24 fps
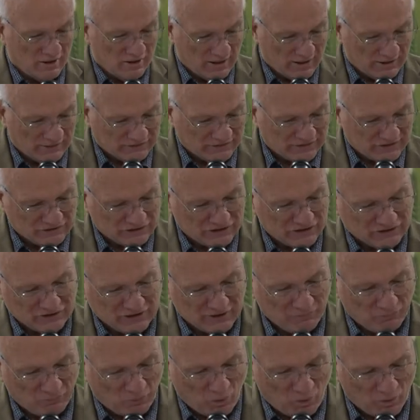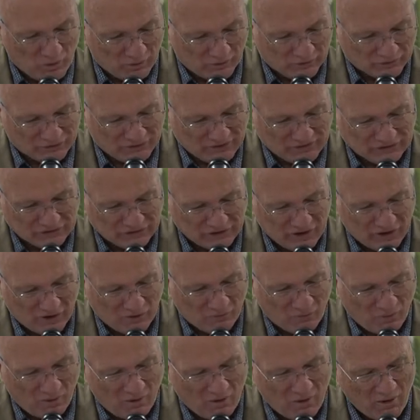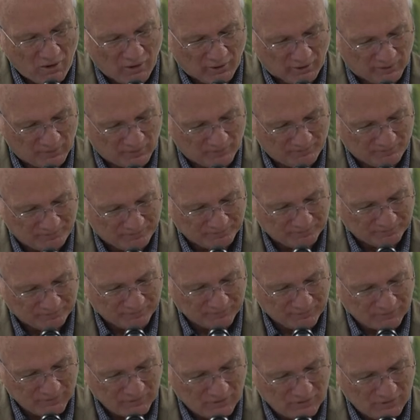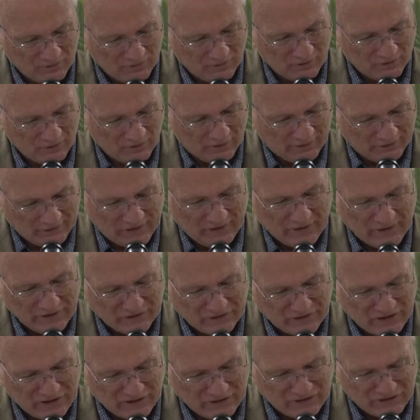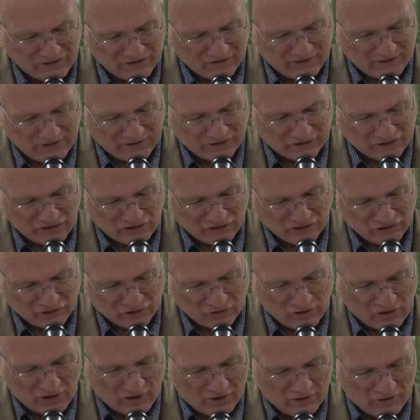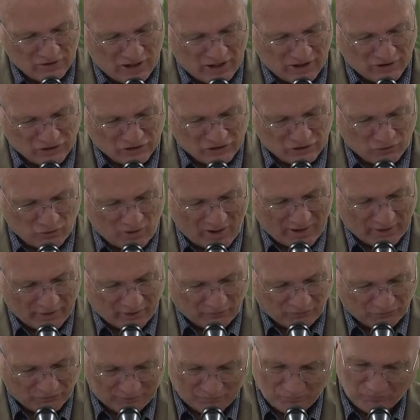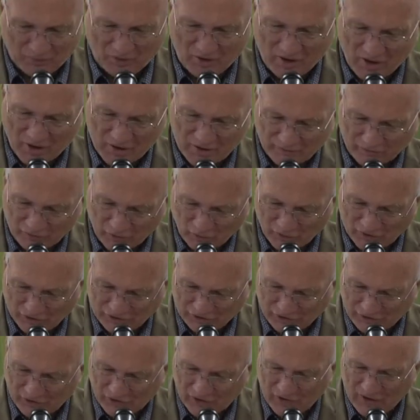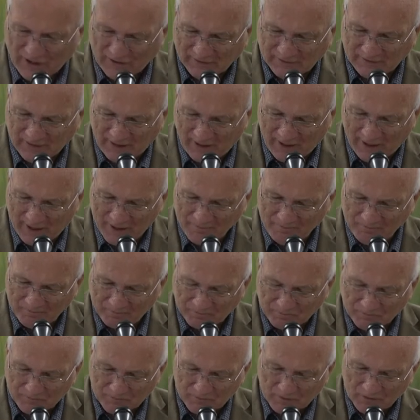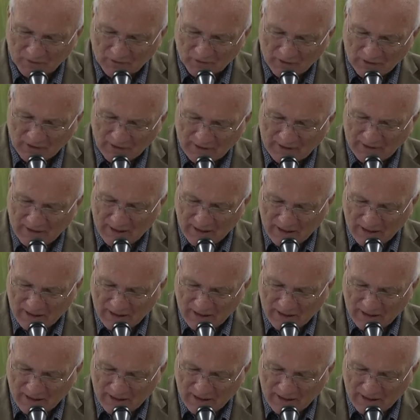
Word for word: he says it's immoral, things that are wrong. And then he says things that, uh, that strangle from blood. Of course, during that time, he,